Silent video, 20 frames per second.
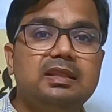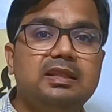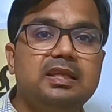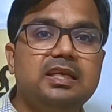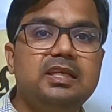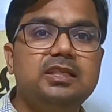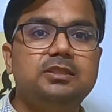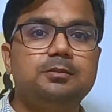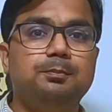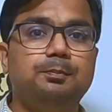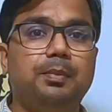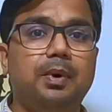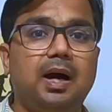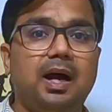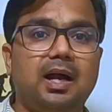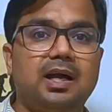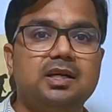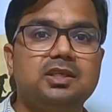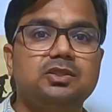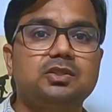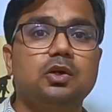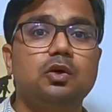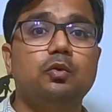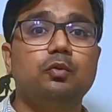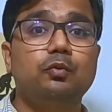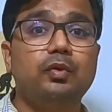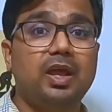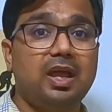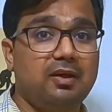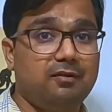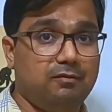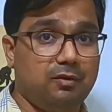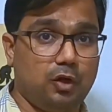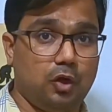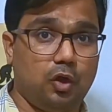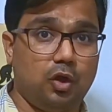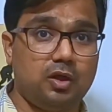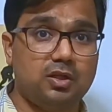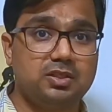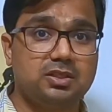these parts we have
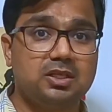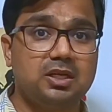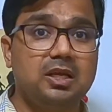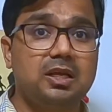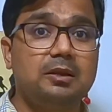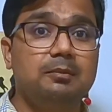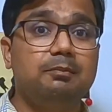lost